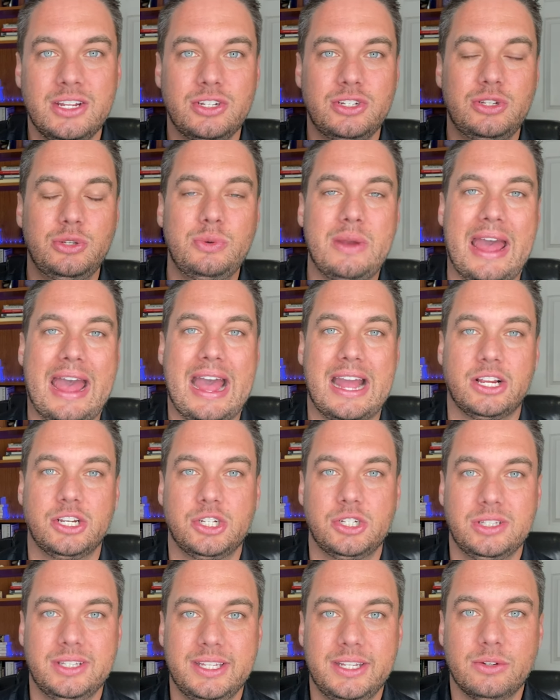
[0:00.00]
to
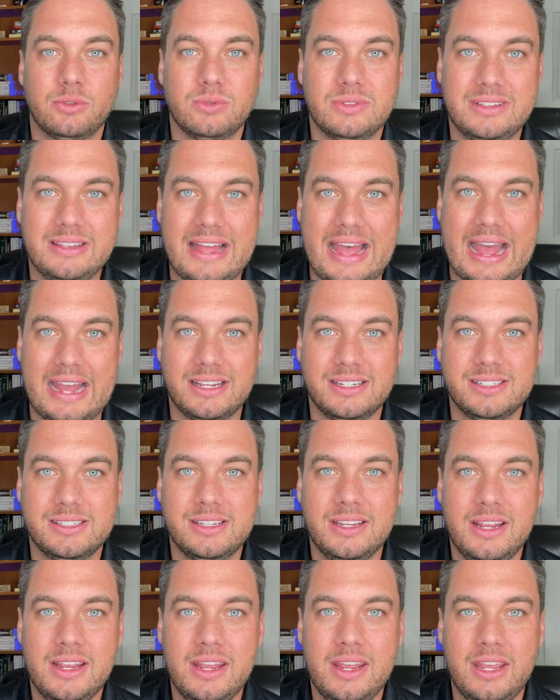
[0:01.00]
actually relax.